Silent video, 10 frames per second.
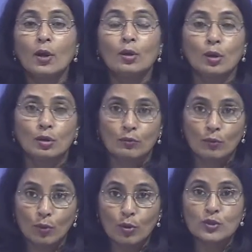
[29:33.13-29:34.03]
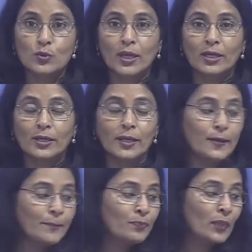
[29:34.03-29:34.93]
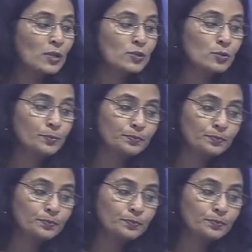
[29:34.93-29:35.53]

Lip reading: lot of gold jewelry. So